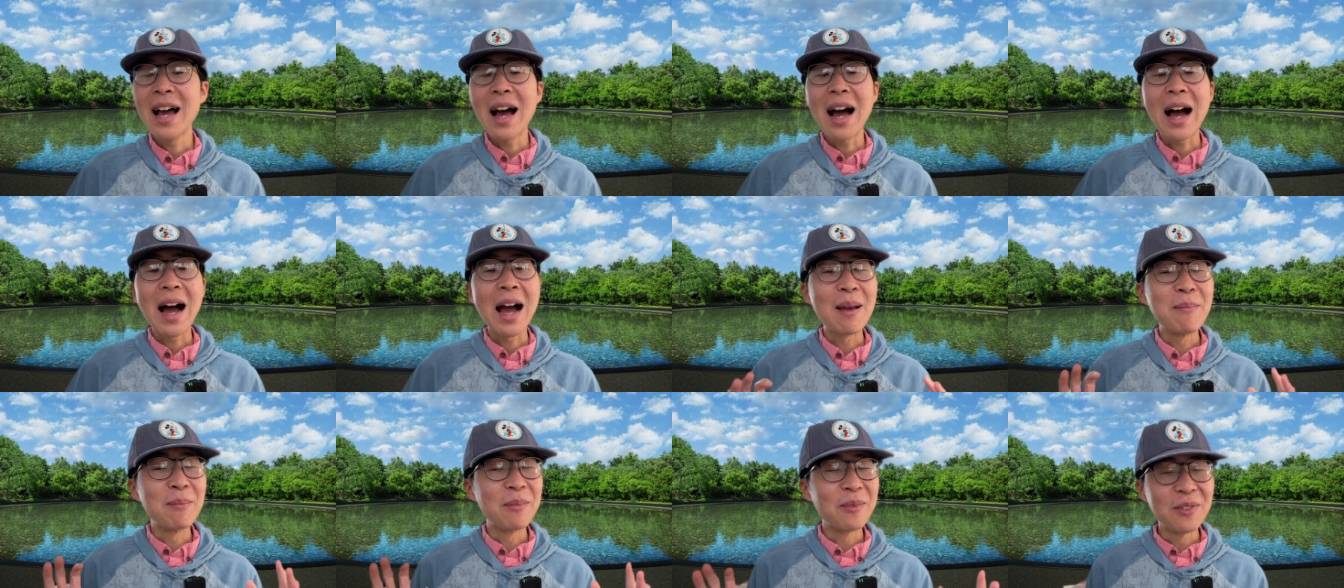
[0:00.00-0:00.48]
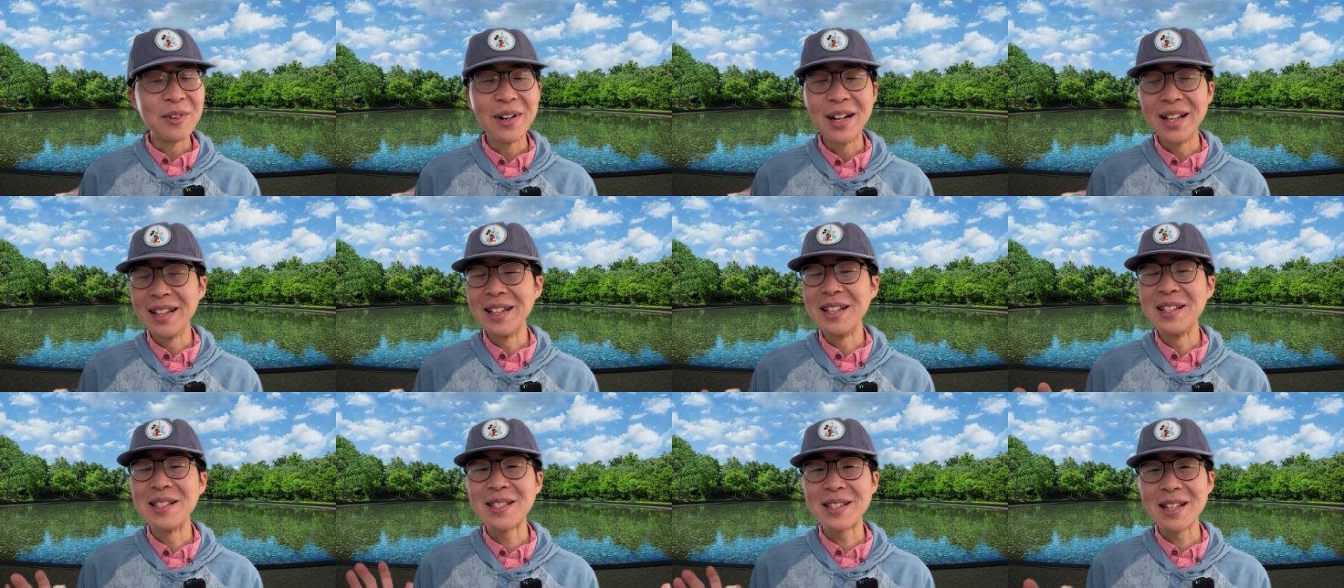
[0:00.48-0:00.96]
I'm
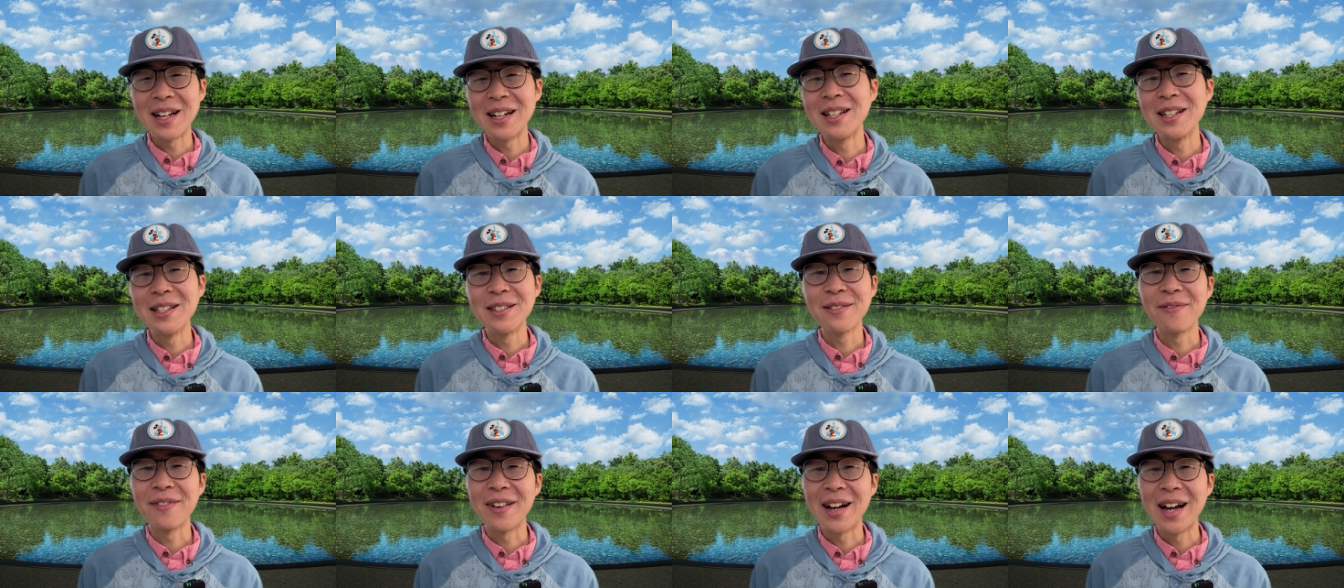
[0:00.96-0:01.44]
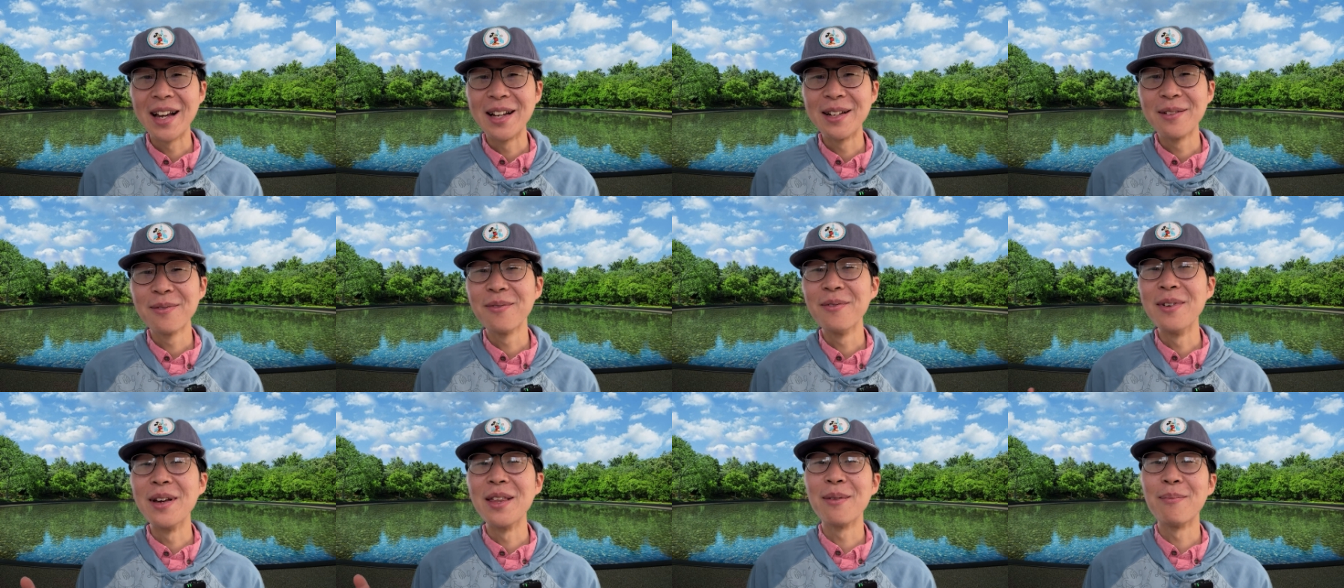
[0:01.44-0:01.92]
really satisfied
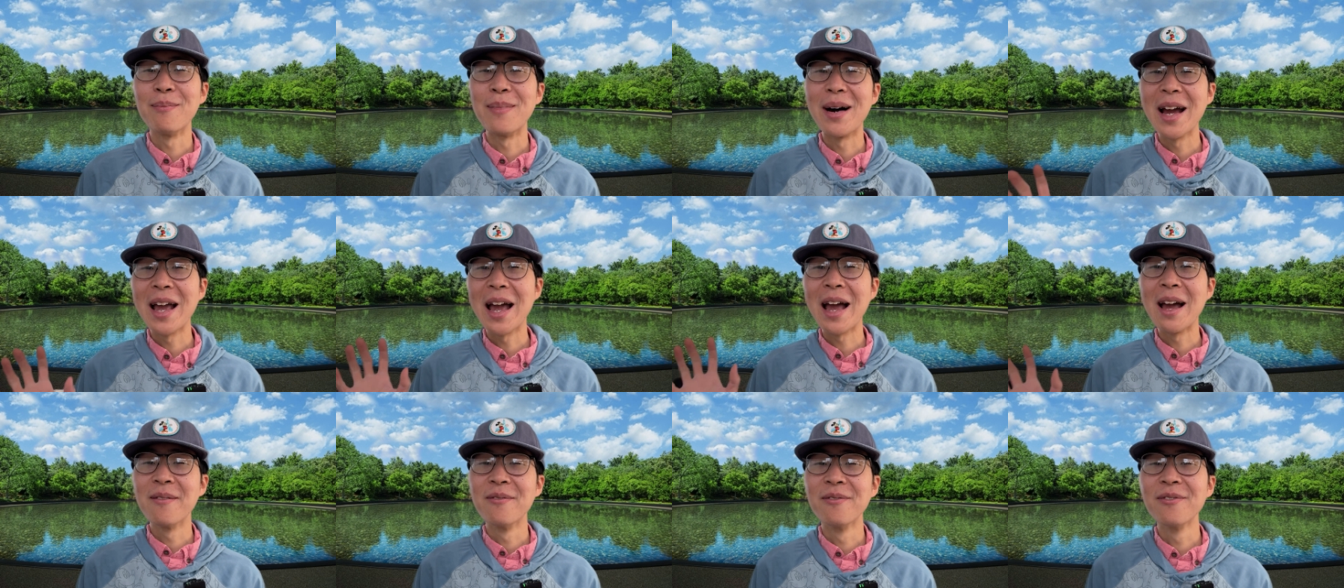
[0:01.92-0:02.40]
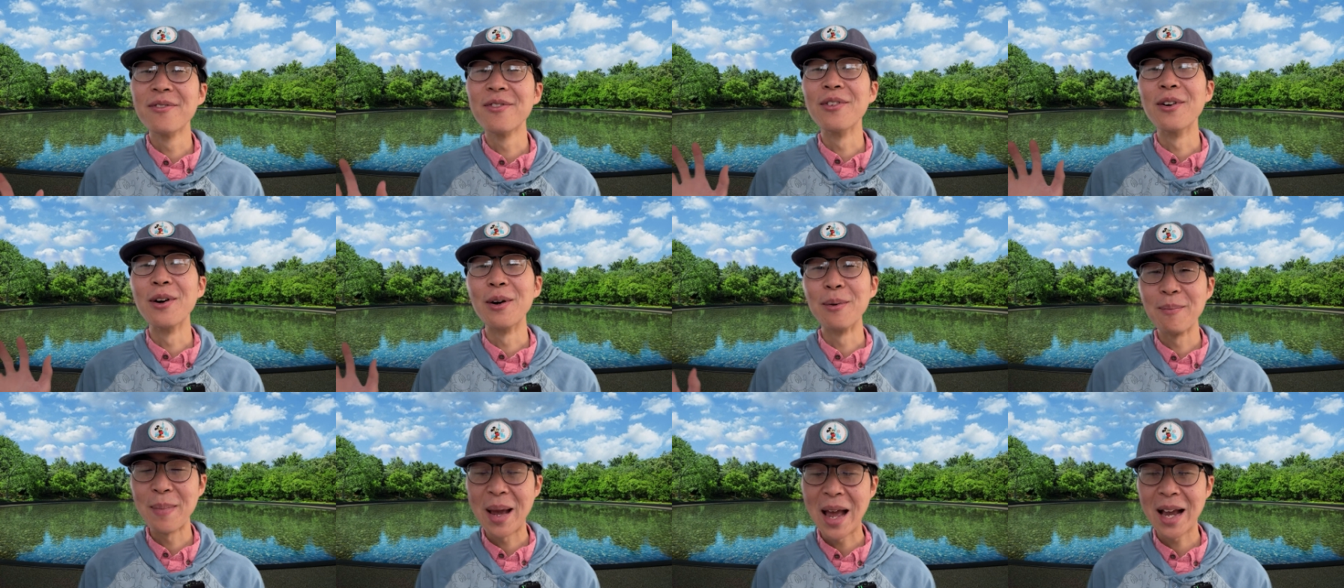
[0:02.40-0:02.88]
with my
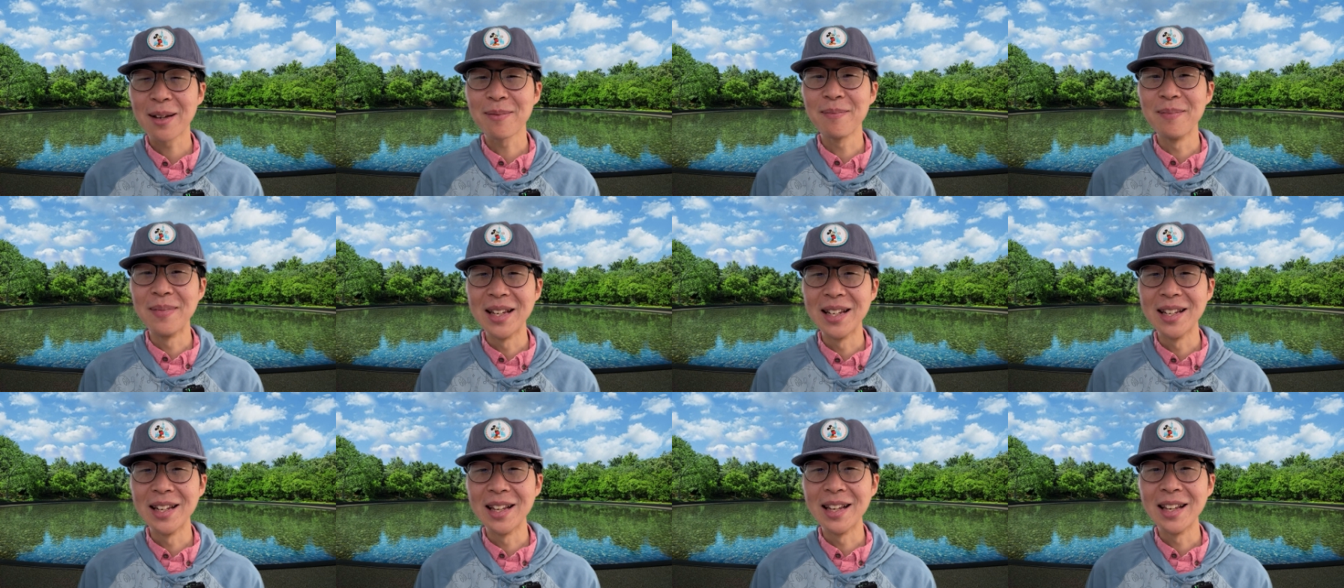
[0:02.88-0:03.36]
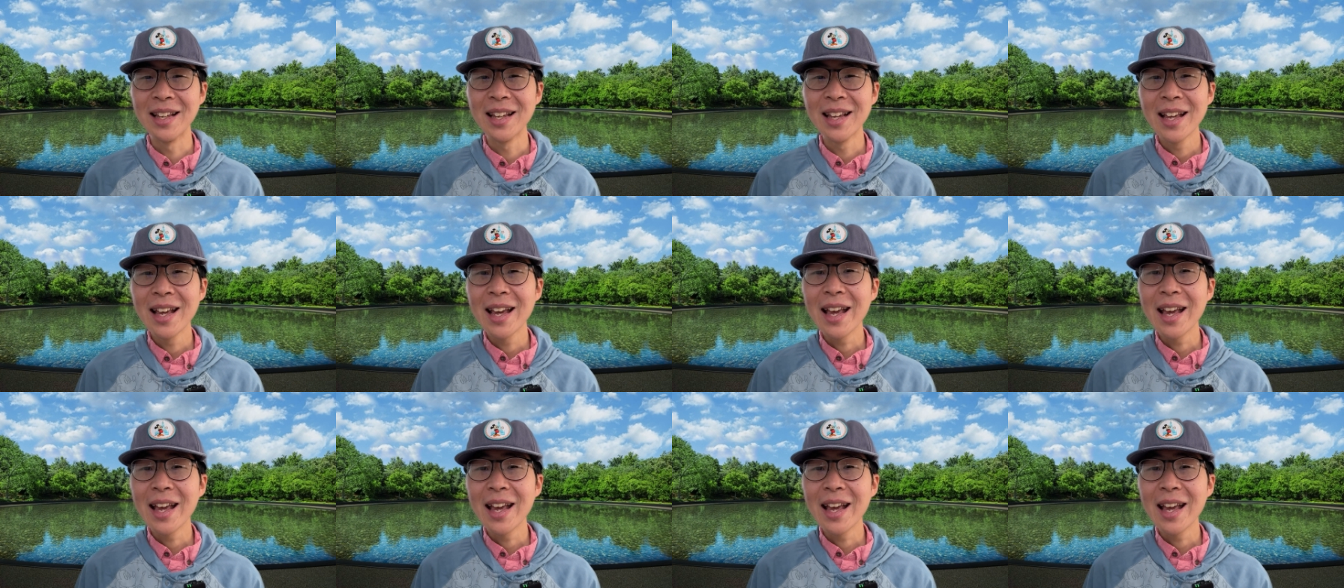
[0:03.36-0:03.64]
M4 Mac Mini,